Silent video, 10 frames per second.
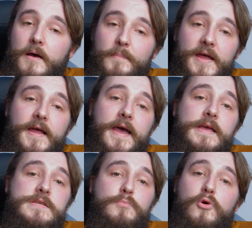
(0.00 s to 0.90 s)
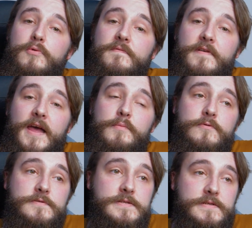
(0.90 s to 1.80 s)
Bigger case, more room for
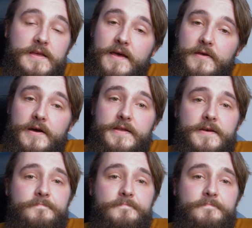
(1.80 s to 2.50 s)
cables, you get the idea.